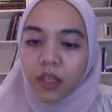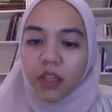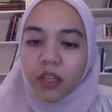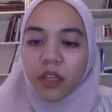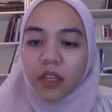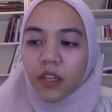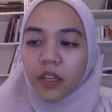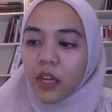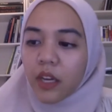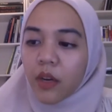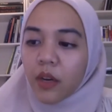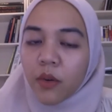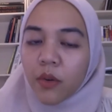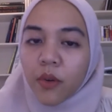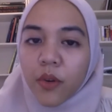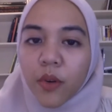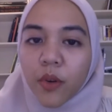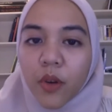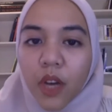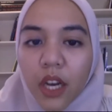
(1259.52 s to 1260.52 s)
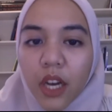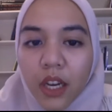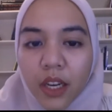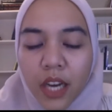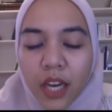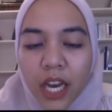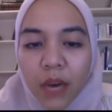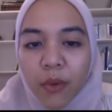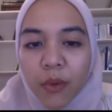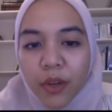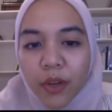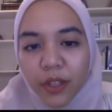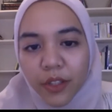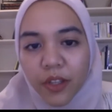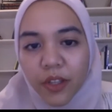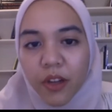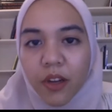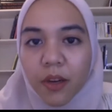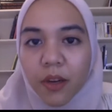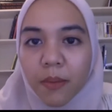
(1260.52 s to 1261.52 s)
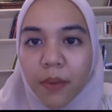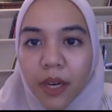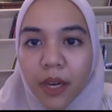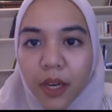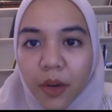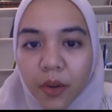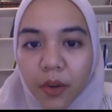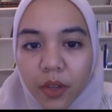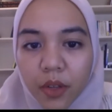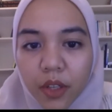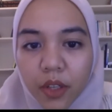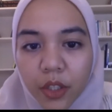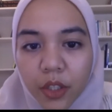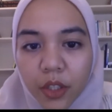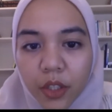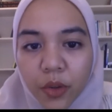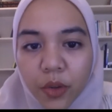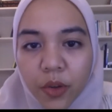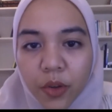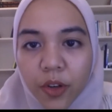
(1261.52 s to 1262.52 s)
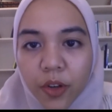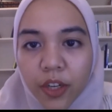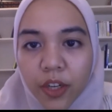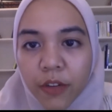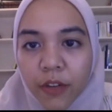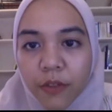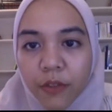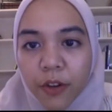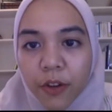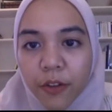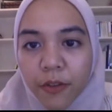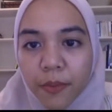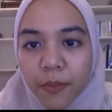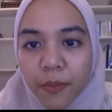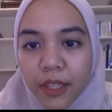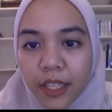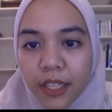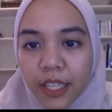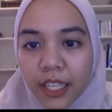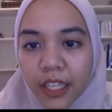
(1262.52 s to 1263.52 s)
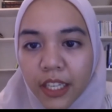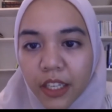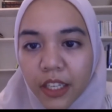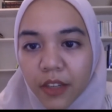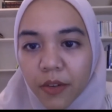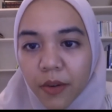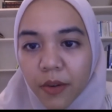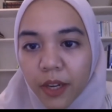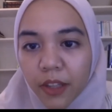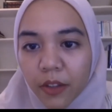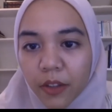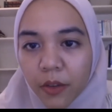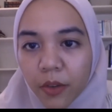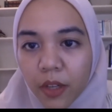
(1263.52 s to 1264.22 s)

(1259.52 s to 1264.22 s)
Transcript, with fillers: now, uh, I want to talk about your involvement in the Directorate